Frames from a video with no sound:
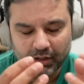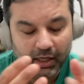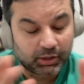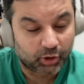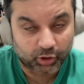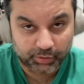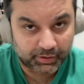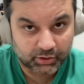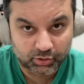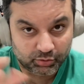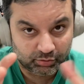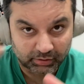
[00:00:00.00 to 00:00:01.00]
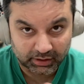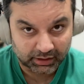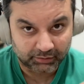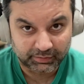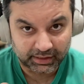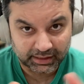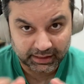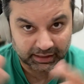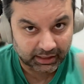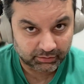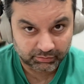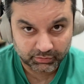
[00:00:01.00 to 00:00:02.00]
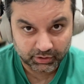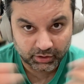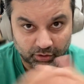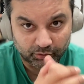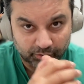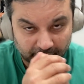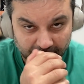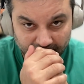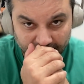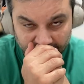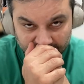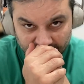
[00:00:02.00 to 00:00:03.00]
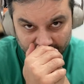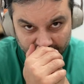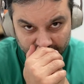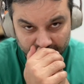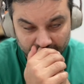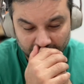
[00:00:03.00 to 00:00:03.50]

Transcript: a document to a thumbnail, and then render it in the chat,